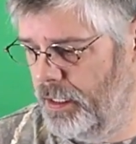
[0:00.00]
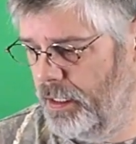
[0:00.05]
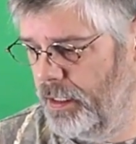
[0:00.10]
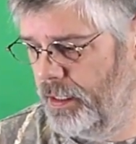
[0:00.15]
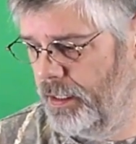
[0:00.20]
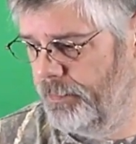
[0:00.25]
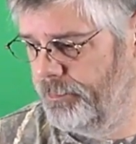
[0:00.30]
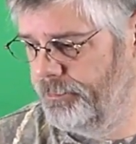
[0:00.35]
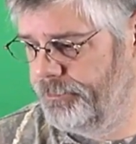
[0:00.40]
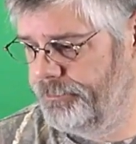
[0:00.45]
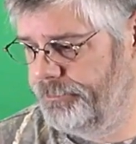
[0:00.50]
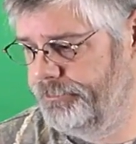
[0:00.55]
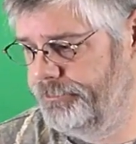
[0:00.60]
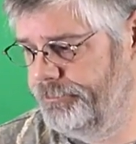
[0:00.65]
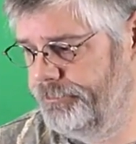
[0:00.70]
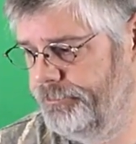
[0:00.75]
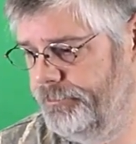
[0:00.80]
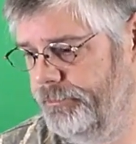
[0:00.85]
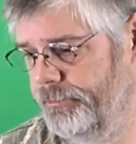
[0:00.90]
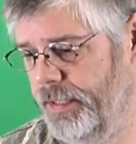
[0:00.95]

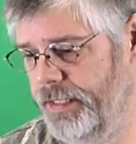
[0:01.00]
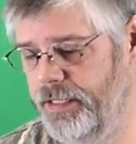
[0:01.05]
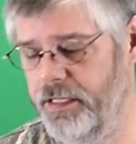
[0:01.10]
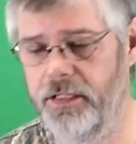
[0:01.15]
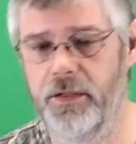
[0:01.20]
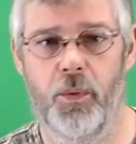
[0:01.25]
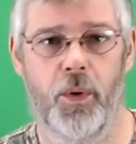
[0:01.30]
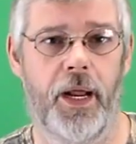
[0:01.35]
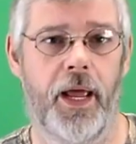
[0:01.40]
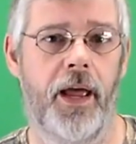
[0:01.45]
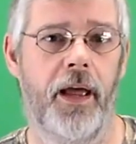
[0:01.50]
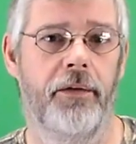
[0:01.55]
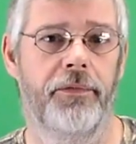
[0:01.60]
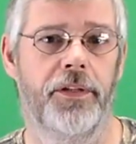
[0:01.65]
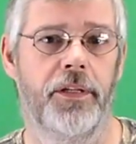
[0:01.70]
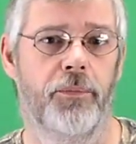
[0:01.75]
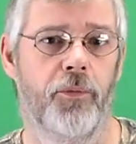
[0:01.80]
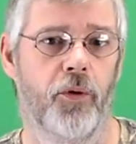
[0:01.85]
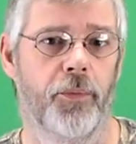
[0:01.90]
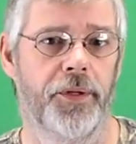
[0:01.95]
But this is what I have
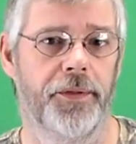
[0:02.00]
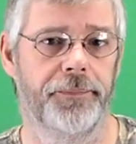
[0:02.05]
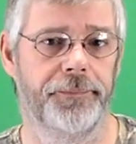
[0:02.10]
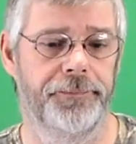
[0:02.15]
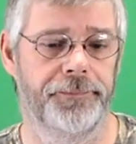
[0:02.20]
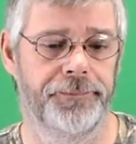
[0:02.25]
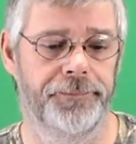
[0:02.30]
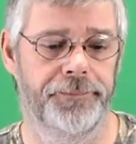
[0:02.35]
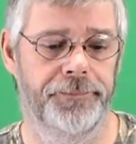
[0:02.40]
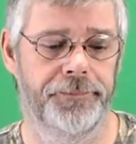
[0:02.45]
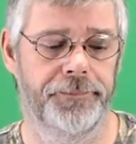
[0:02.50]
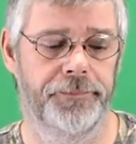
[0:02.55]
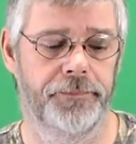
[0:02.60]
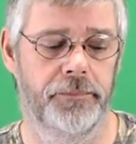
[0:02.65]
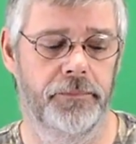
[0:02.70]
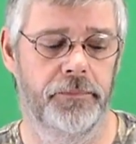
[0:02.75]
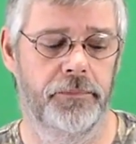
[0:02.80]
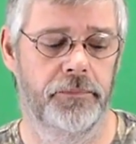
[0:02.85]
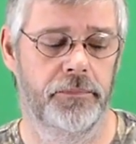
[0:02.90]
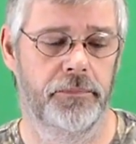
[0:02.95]
at the moment.
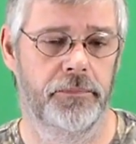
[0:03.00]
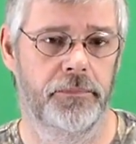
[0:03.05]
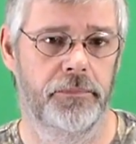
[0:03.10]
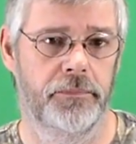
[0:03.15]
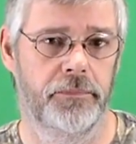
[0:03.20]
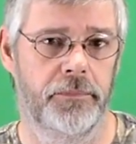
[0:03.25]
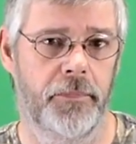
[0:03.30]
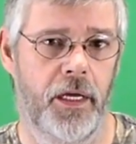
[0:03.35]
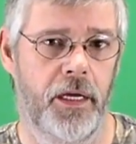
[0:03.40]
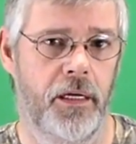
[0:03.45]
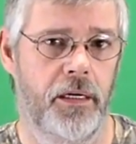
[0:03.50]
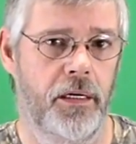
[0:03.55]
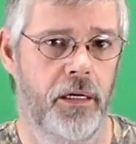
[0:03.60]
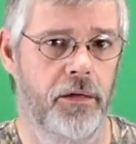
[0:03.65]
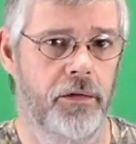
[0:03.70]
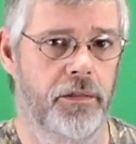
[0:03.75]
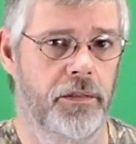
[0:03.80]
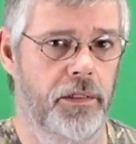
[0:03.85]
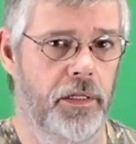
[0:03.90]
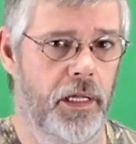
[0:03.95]
And
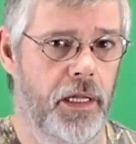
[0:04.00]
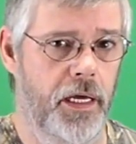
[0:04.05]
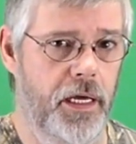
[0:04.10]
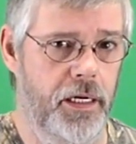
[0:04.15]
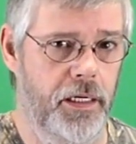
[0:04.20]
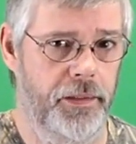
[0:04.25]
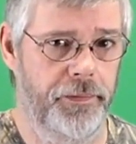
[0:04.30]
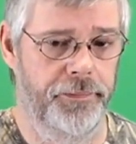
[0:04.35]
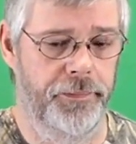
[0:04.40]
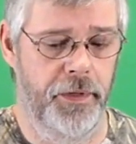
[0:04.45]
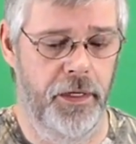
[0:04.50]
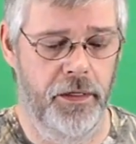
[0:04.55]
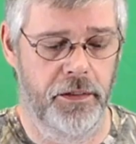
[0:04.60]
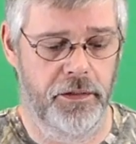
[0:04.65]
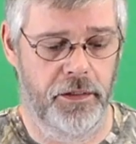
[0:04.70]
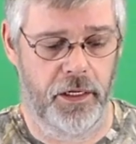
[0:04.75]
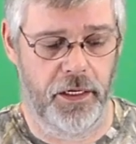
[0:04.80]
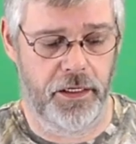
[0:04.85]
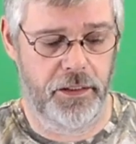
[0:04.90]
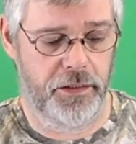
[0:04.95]
here's the lighting.
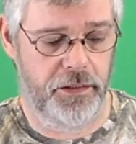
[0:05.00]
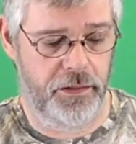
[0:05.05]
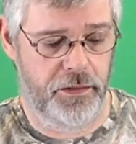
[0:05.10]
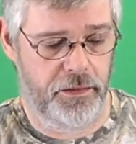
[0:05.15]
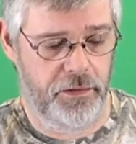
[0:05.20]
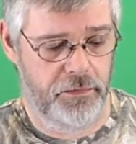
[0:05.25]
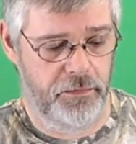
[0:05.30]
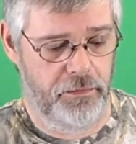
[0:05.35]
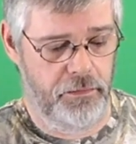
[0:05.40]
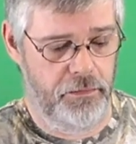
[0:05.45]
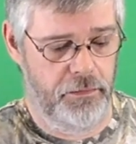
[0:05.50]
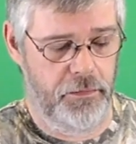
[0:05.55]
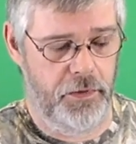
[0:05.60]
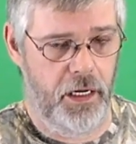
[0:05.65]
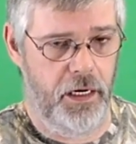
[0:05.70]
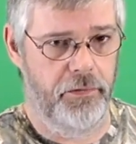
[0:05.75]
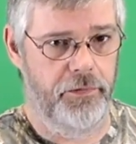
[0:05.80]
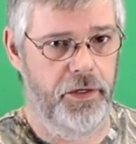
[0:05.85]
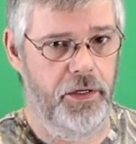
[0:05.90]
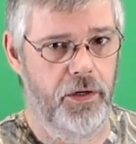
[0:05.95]
So let's
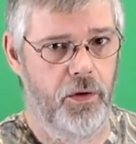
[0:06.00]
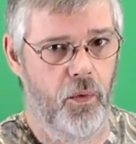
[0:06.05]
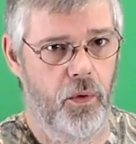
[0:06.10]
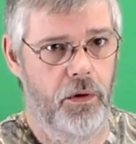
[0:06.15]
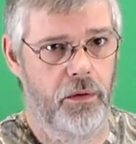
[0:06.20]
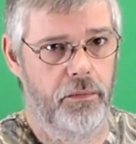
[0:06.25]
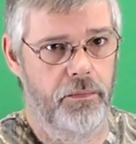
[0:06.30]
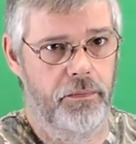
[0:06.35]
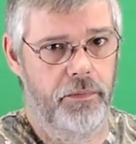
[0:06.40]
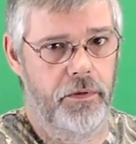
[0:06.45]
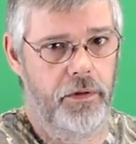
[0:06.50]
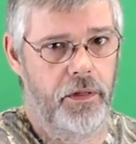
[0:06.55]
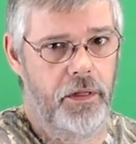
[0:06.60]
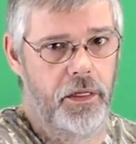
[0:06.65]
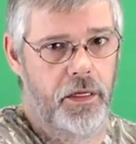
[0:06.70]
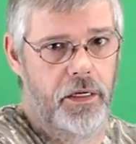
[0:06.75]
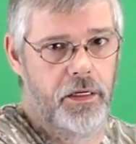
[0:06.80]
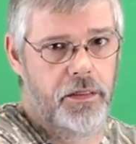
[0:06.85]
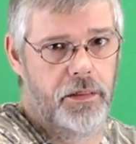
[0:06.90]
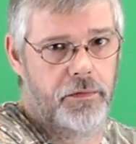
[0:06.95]
kind of ignore
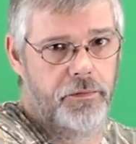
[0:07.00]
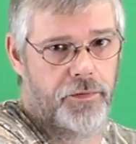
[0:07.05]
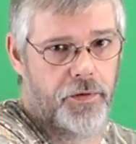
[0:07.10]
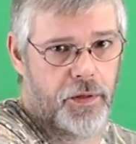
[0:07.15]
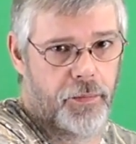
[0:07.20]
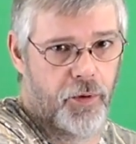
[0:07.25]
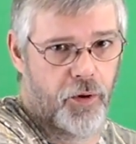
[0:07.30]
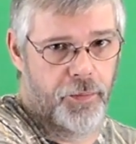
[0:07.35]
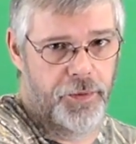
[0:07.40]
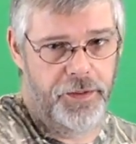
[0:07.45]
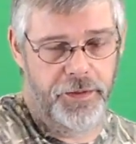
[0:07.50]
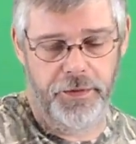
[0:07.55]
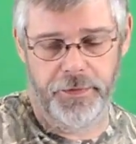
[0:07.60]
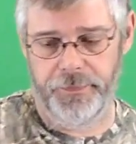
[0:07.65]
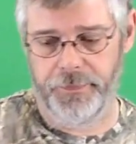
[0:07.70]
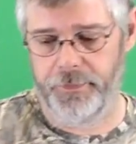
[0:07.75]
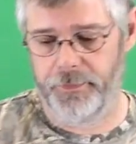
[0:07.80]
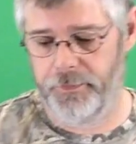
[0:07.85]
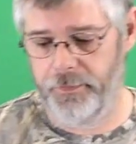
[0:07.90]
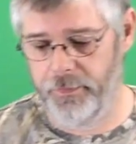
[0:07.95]
this for the moment.
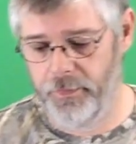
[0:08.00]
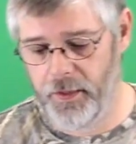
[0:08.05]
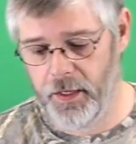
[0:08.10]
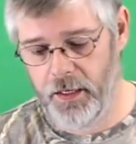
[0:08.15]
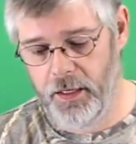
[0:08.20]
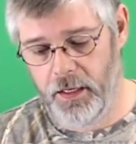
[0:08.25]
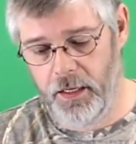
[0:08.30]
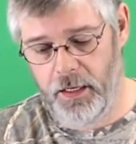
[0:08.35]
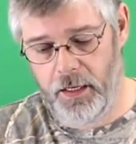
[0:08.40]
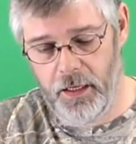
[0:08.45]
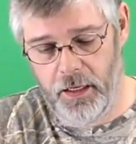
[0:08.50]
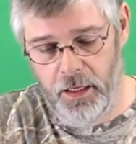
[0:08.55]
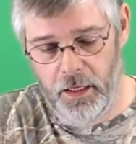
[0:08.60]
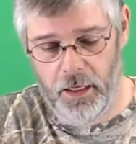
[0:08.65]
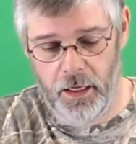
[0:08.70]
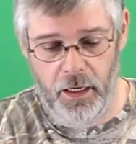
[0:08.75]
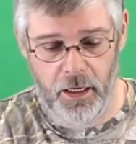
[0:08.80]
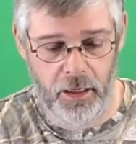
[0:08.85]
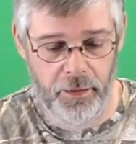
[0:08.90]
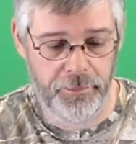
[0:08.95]

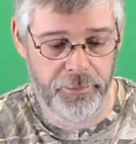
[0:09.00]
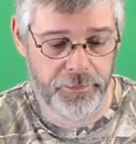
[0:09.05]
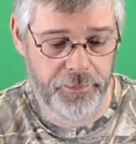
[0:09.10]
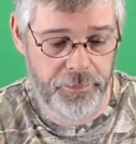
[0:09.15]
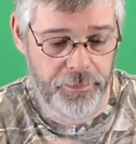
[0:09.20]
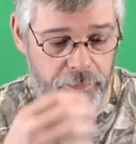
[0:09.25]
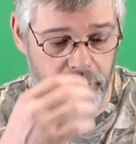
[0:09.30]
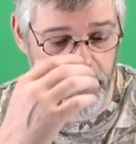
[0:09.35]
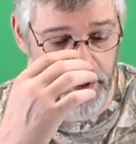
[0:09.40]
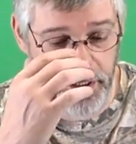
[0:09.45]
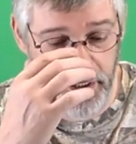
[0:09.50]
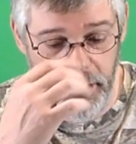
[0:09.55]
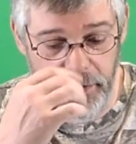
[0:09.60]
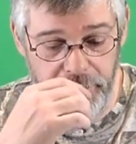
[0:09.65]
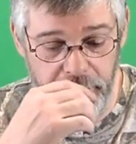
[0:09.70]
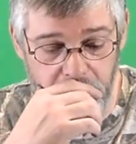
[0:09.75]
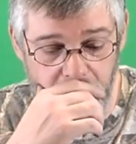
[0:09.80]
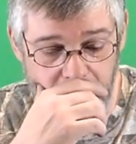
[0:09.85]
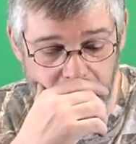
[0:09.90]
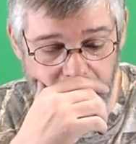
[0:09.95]

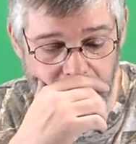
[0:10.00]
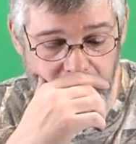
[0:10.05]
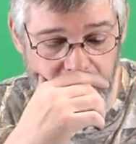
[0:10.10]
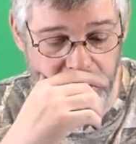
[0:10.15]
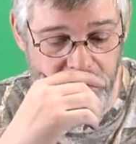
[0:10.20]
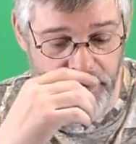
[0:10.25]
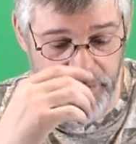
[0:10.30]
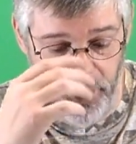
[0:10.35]
If you're going to get into